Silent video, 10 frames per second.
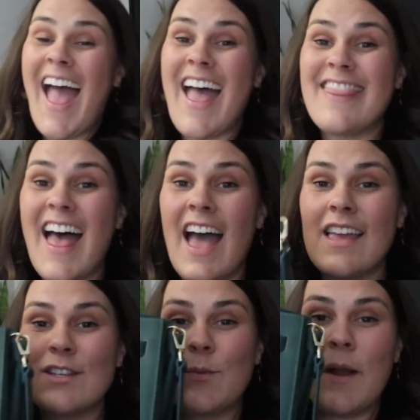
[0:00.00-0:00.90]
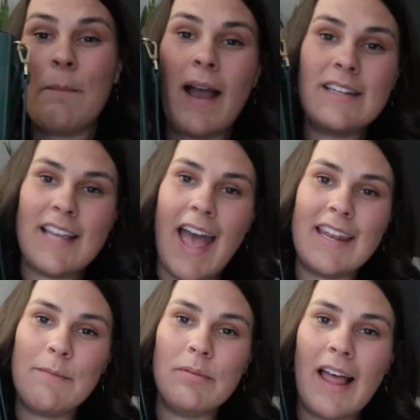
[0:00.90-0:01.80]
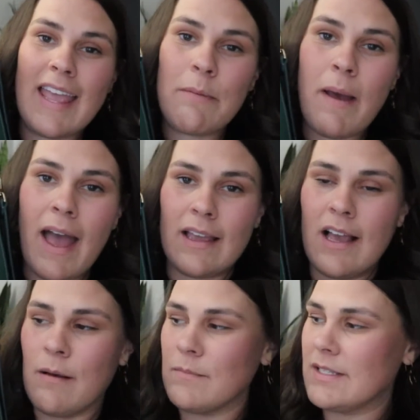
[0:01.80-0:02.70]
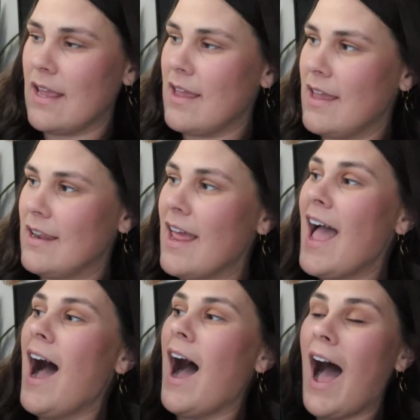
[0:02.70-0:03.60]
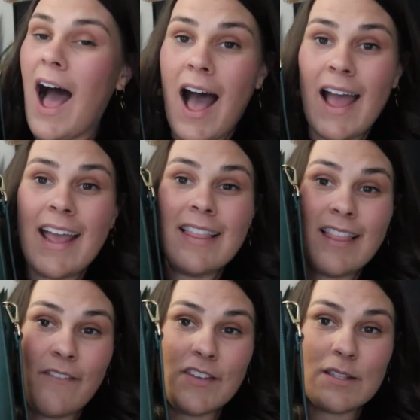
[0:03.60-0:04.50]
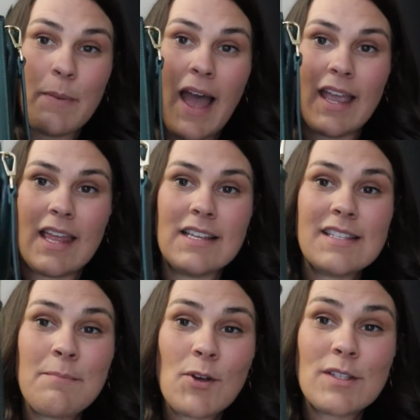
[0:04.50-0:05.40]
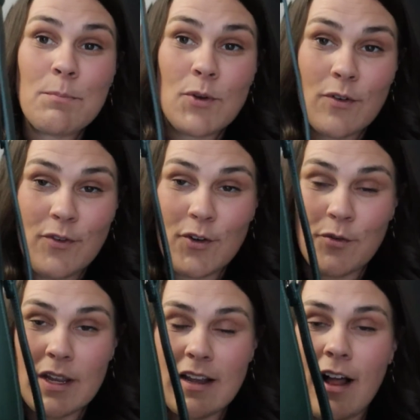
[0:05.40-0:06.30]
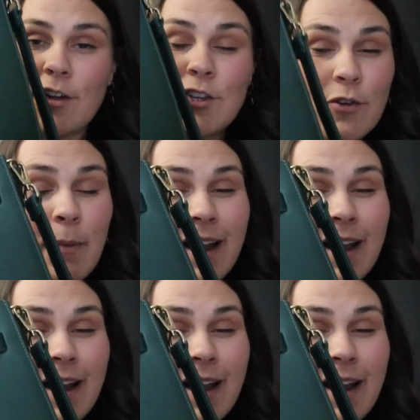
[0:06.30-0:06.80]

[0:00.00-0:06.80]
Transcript: And that is where my Teddy Blake bag comes in. I love this bag. It is the most beautiful green color. You